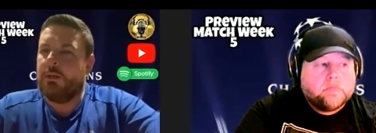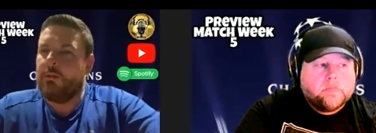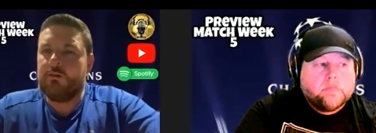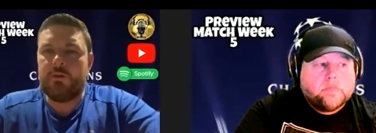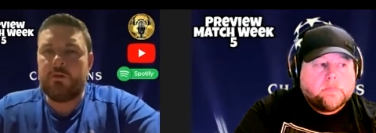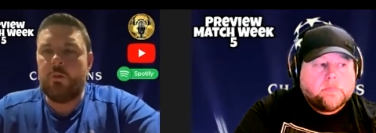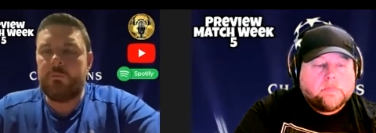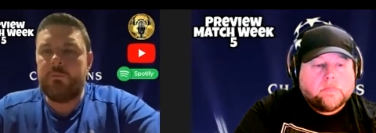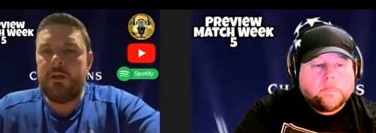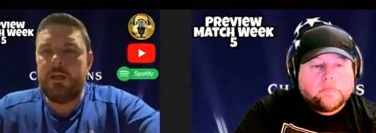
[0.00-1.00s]
Speaker 1: geez, I
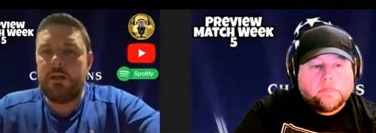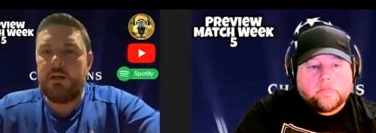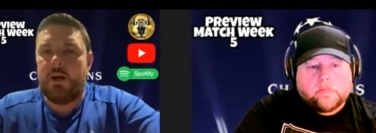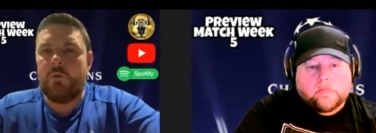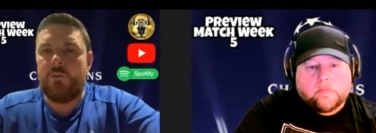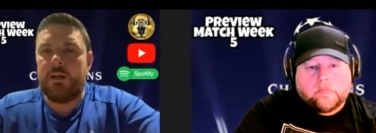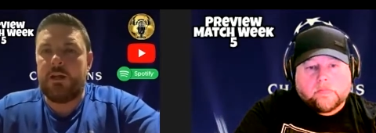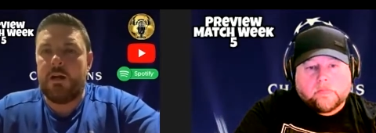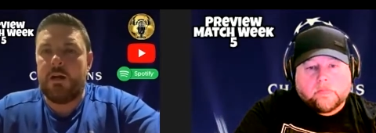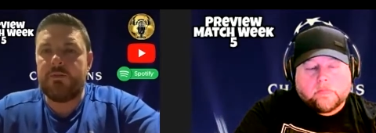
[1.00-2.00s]
wouldn't be overly
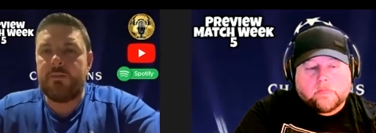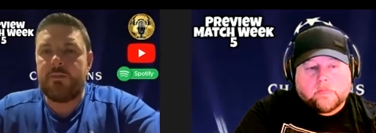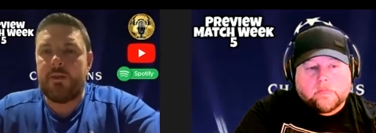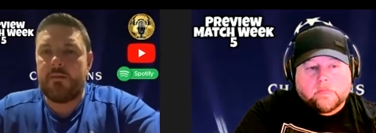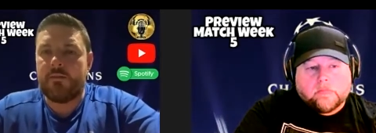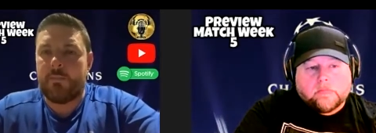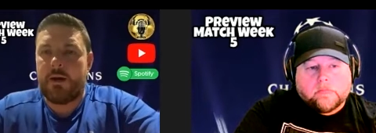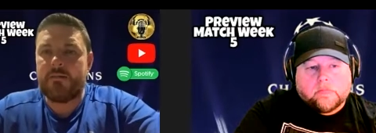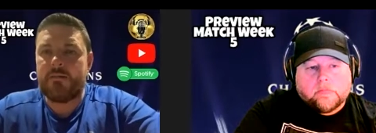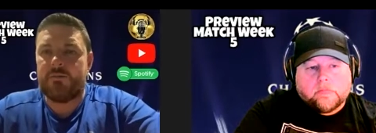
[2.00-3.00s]
confident as a
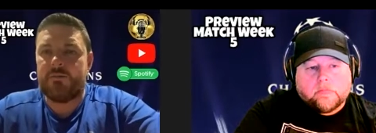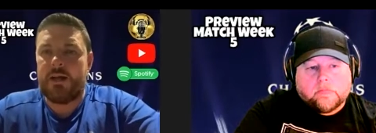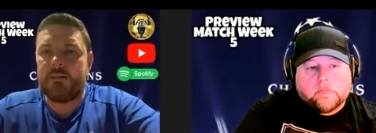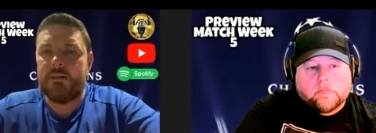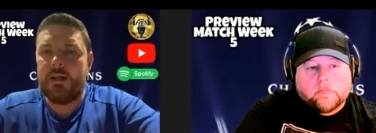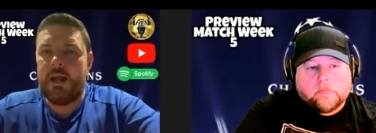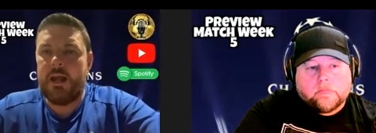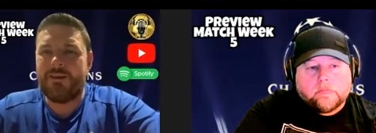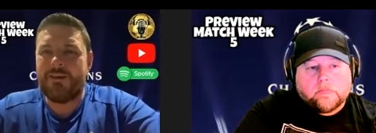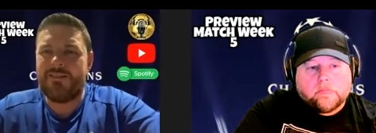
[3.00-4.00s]
Barca fan.
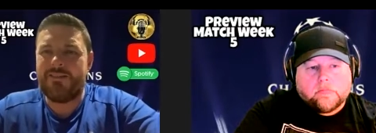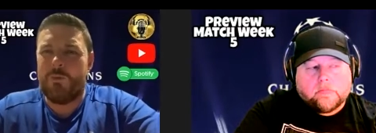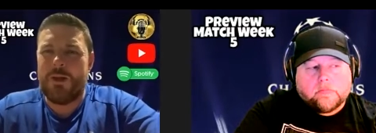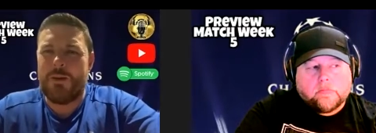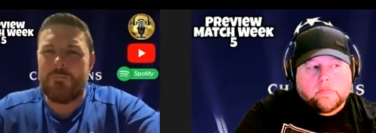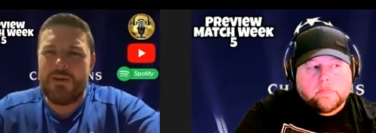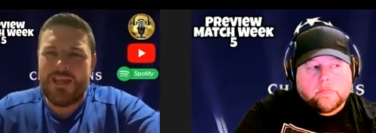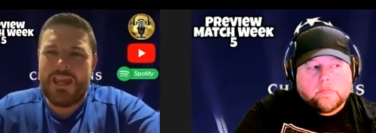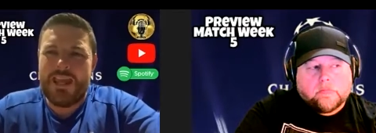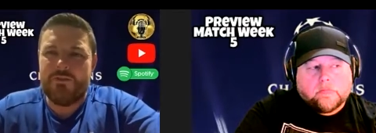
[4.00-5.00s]
Um, and this could be a
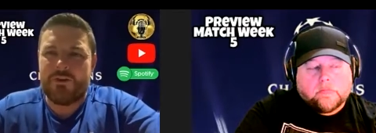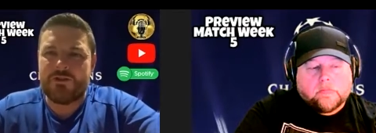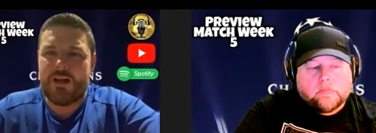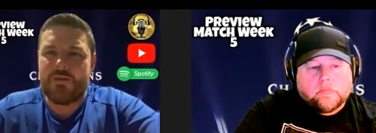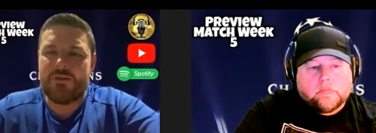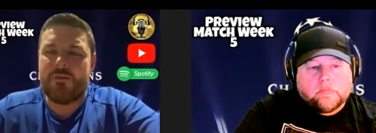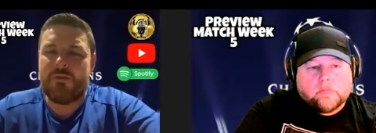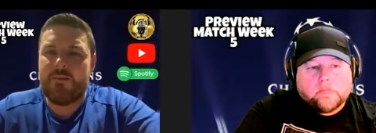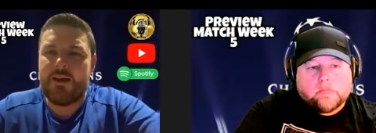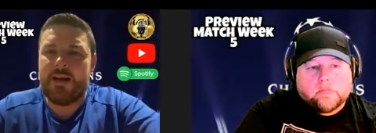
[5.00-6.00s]
big hit for Xavi
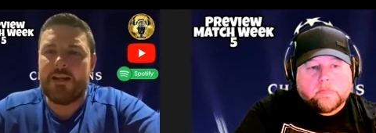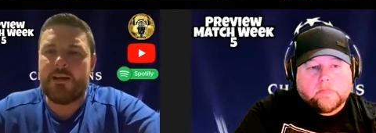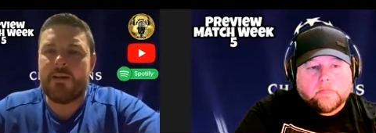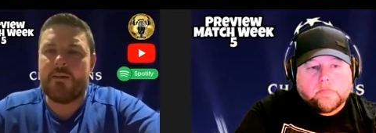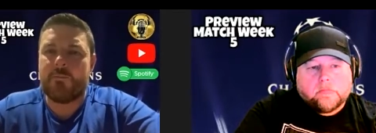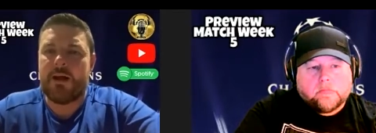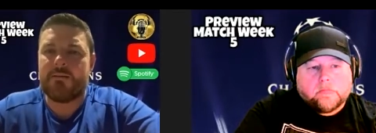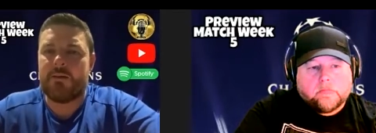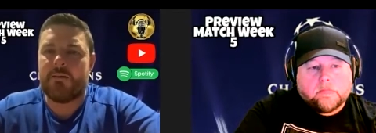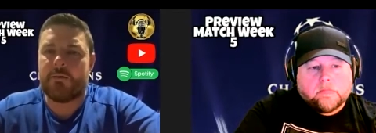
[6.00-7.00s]
very early on in his
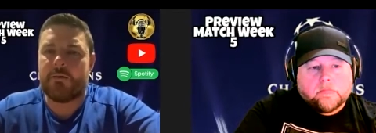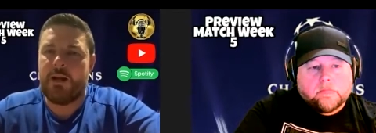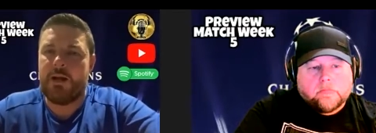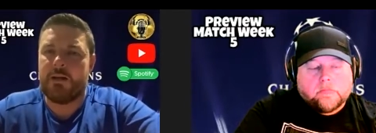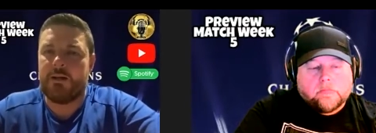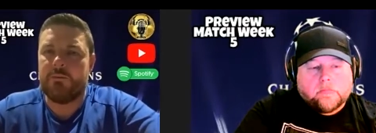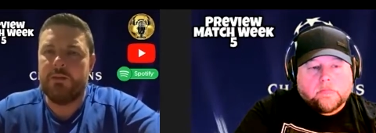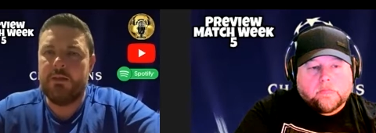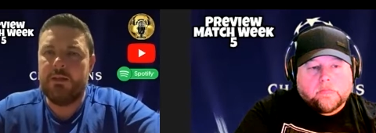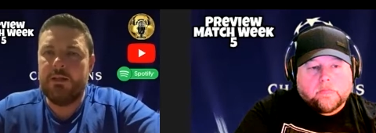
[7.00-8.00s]
Barcelona career, you know,
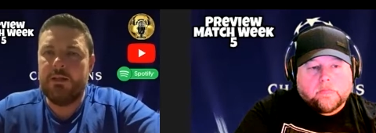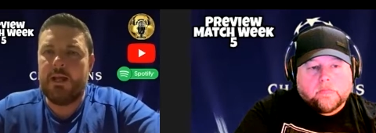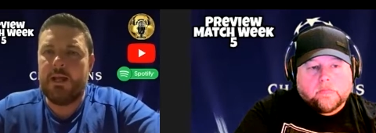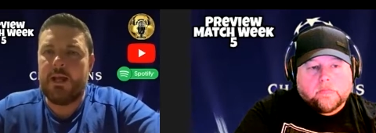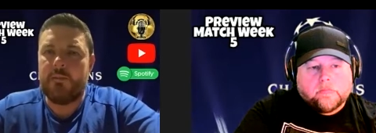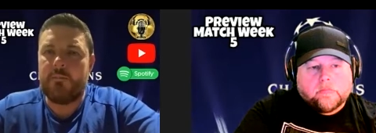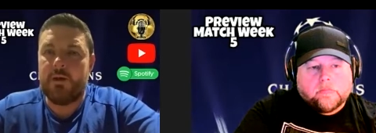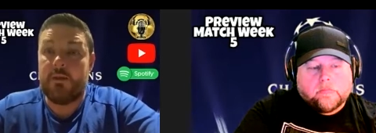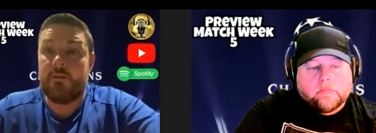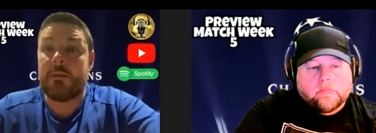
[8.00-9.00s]
um,
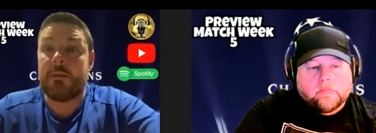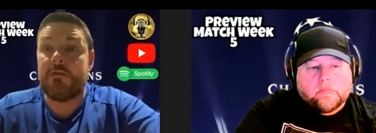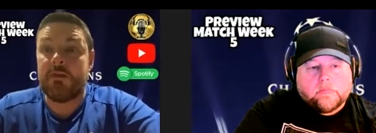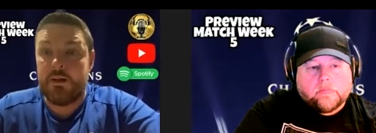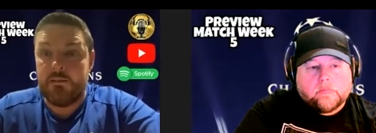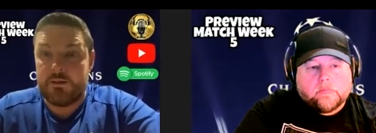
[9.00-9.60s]
his managerial